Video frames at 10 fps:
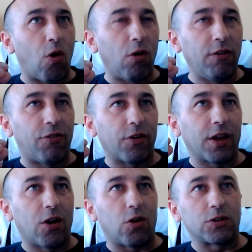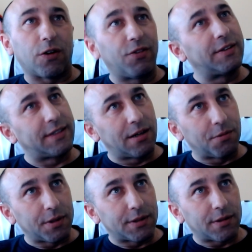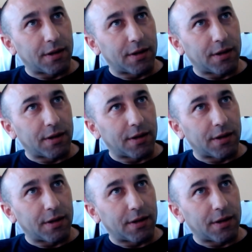only for the cost of the service.